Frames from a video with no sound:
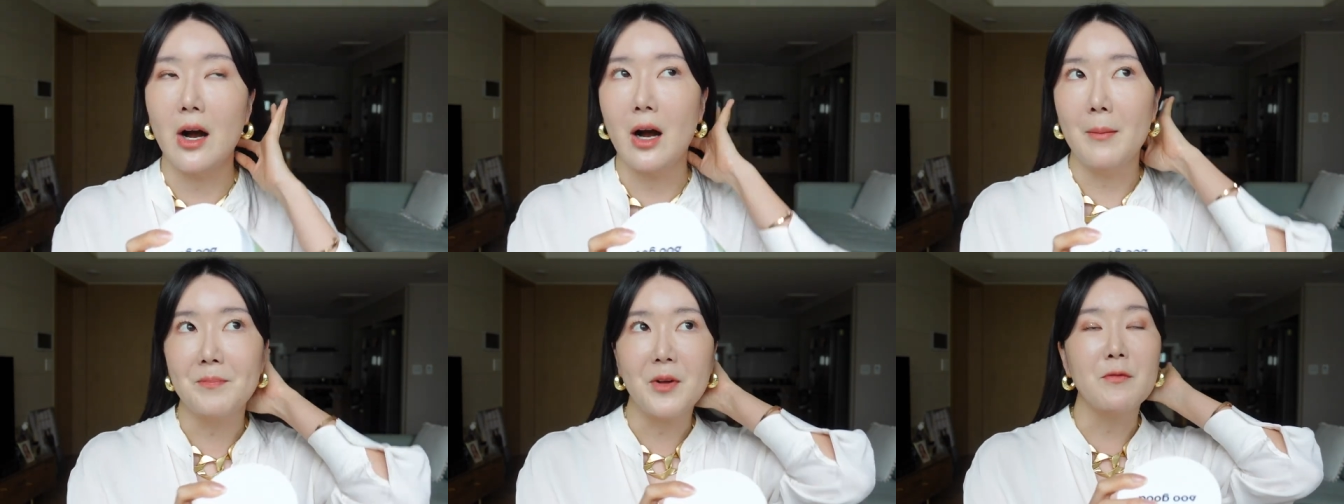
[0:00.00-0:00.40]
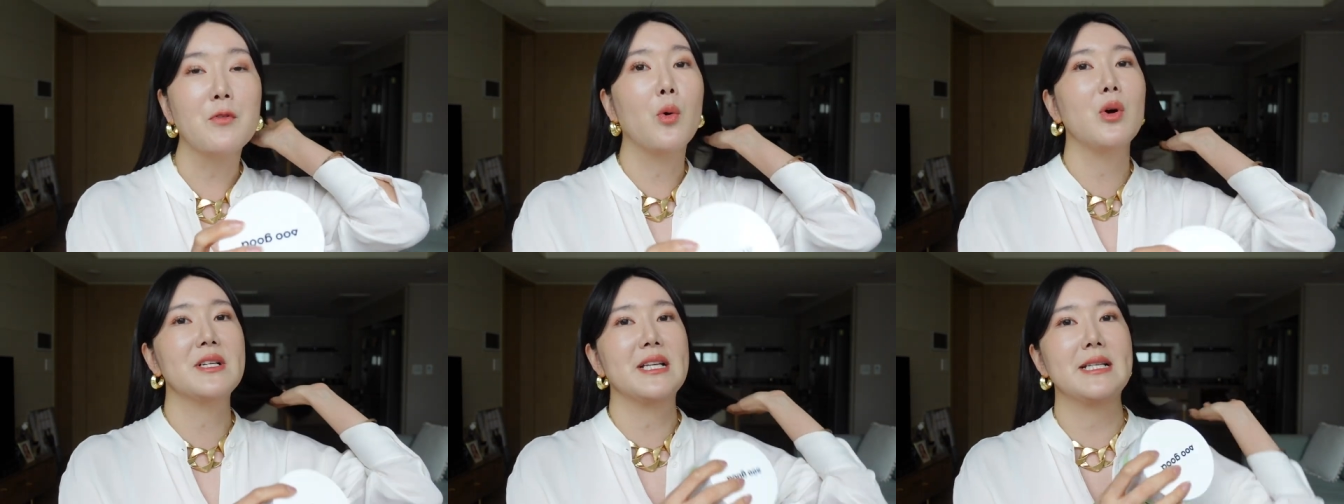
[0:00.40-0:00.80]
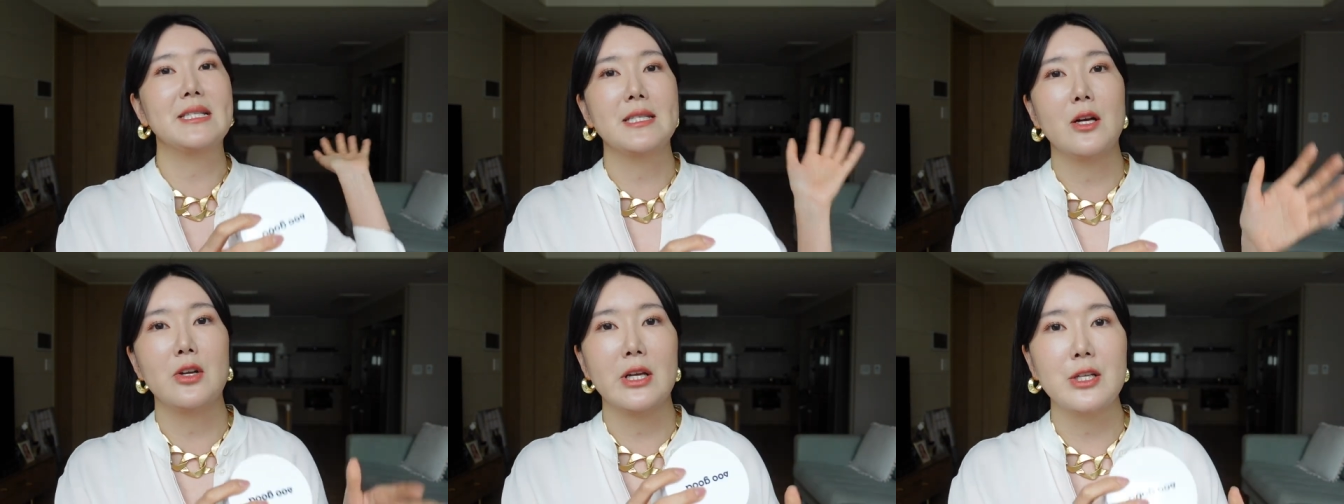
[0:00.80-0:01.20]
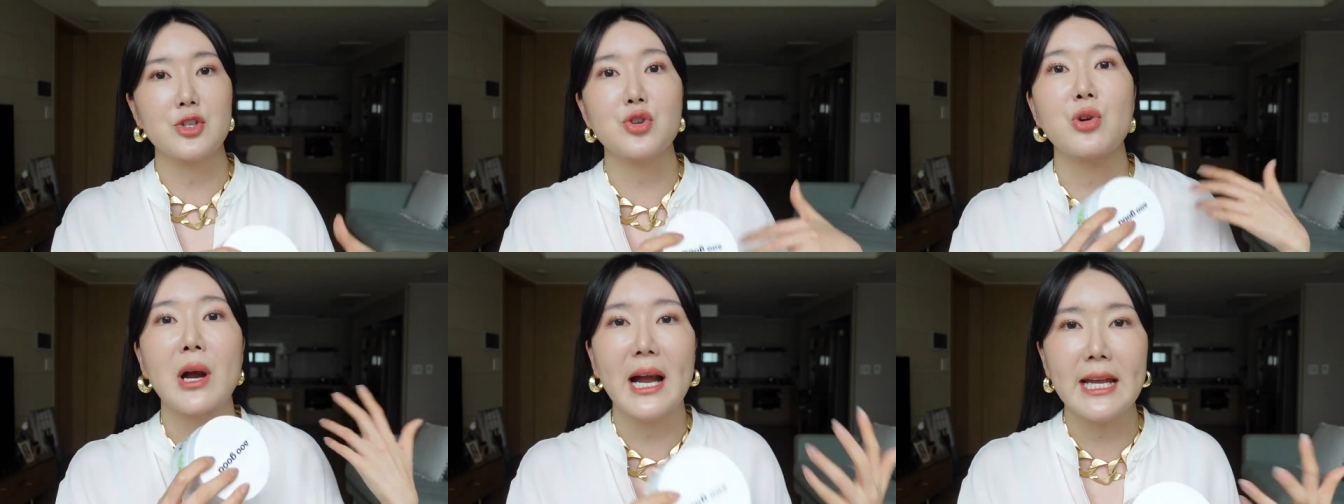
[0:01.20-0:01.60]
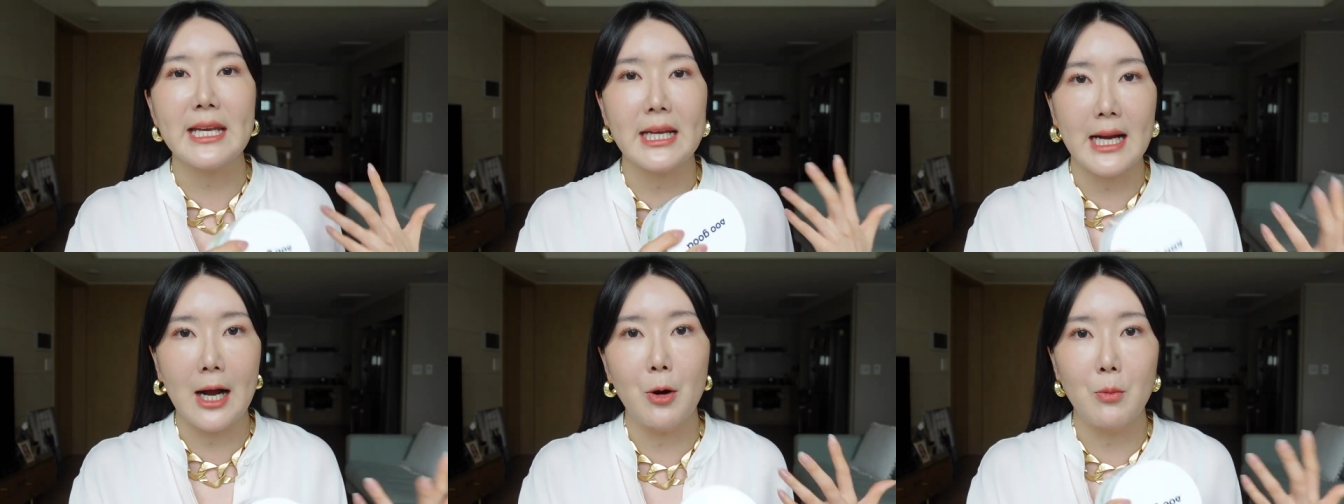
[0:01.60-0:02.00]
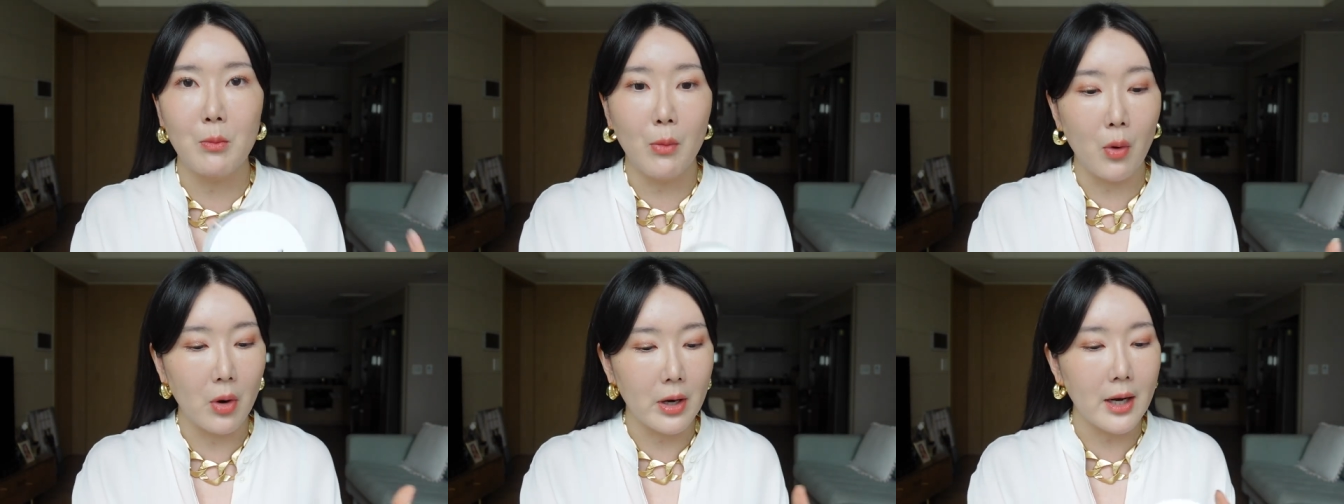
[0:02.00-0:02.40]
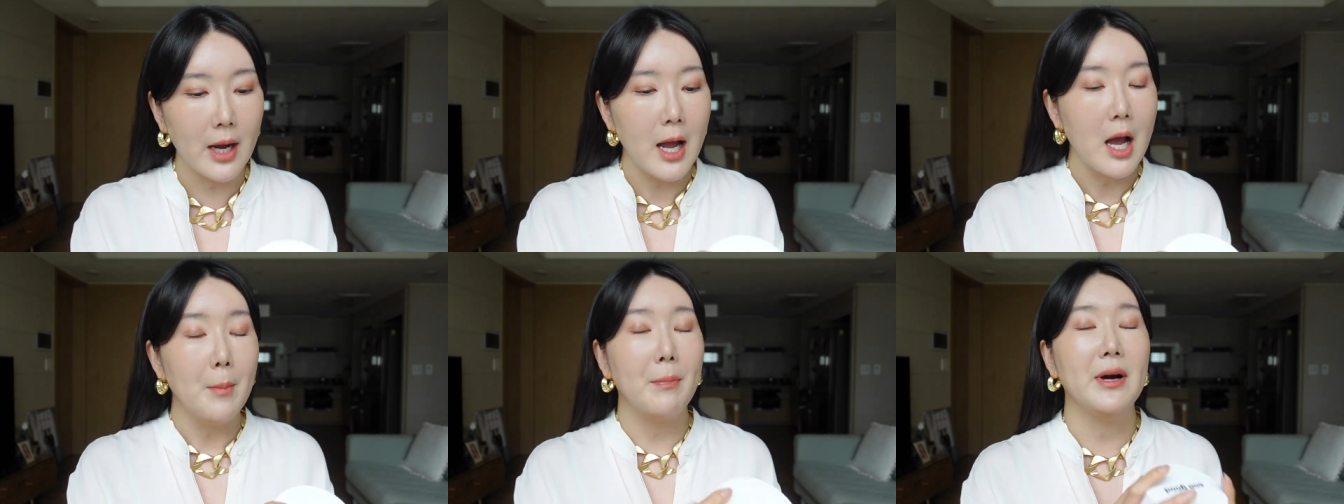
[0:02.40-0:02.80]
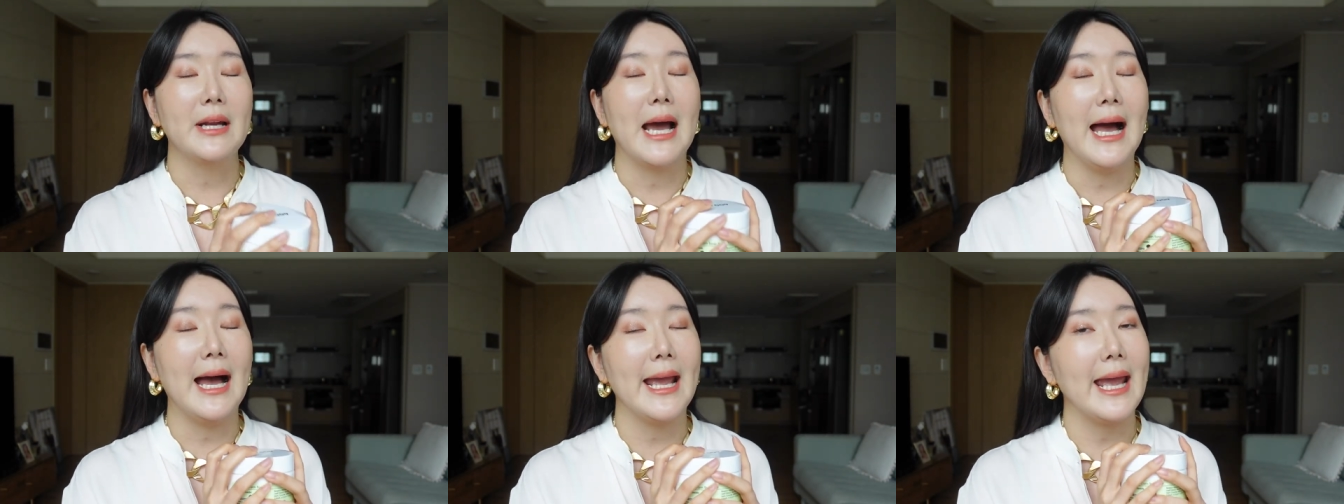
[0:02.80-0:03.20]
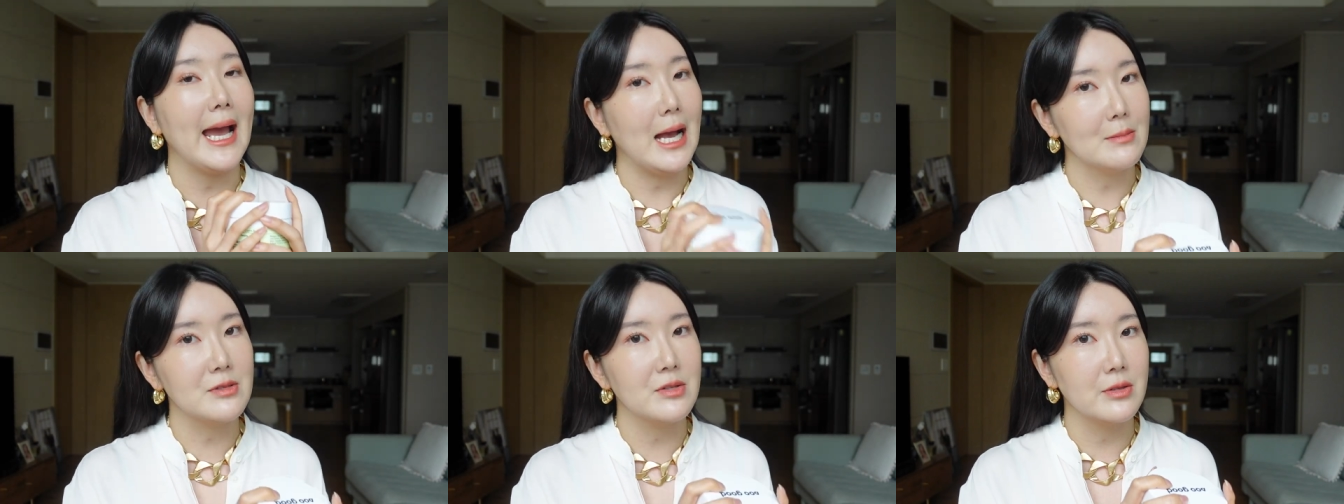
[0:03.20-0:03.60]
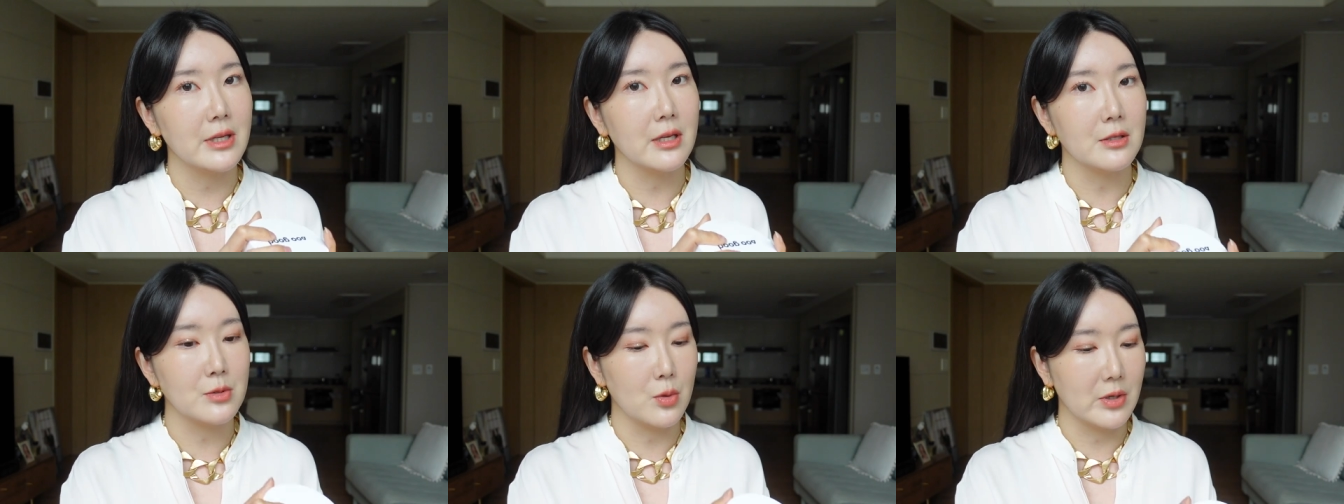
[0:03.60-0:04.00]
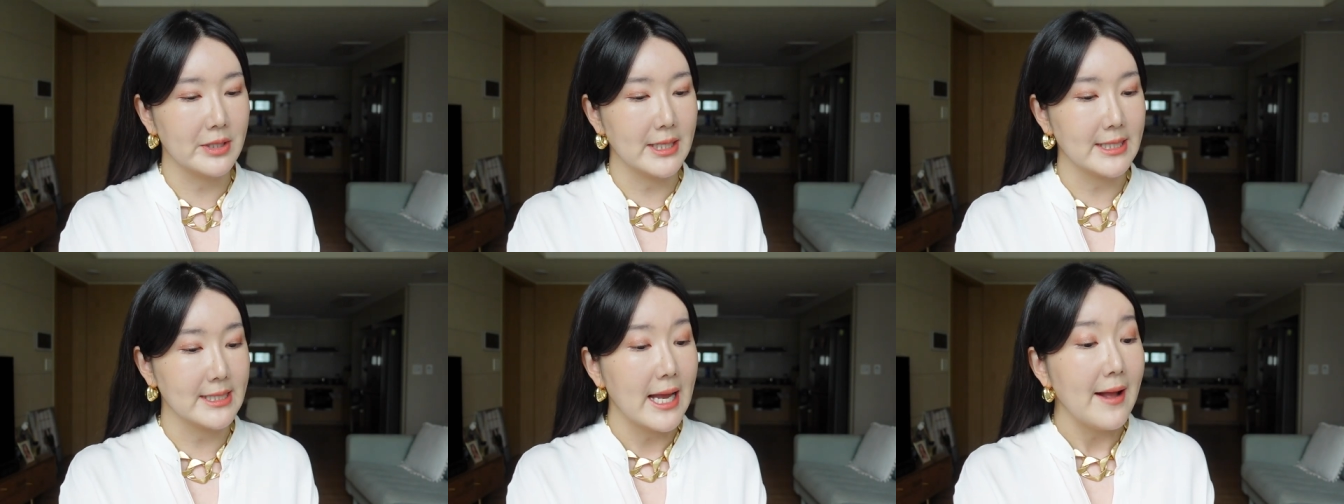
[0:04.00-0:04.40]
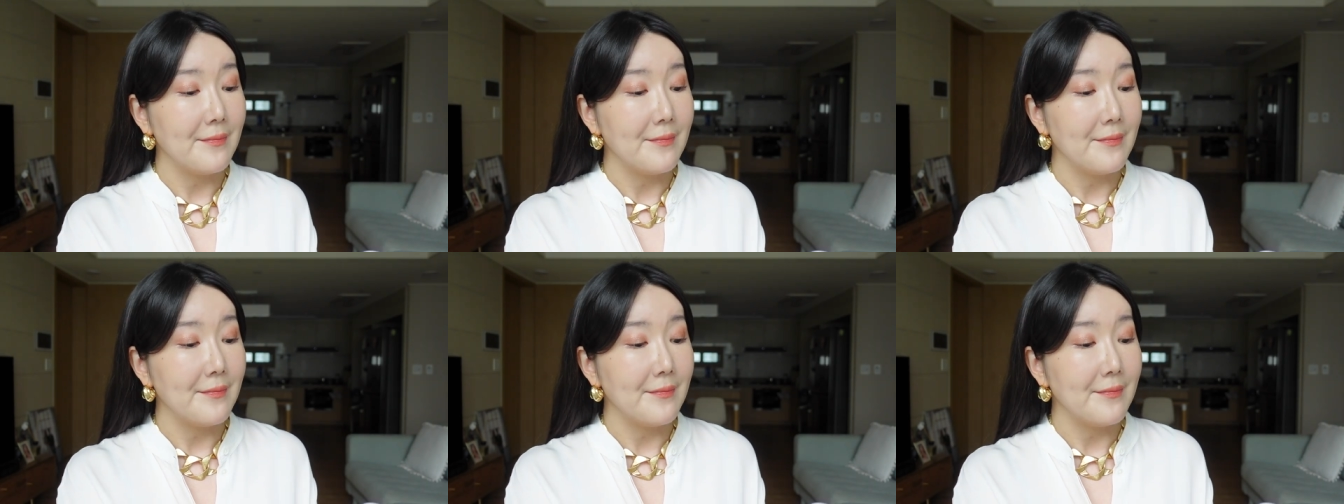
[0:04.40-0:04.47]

um, of course, I started trying it out more, but I absolutely adore this.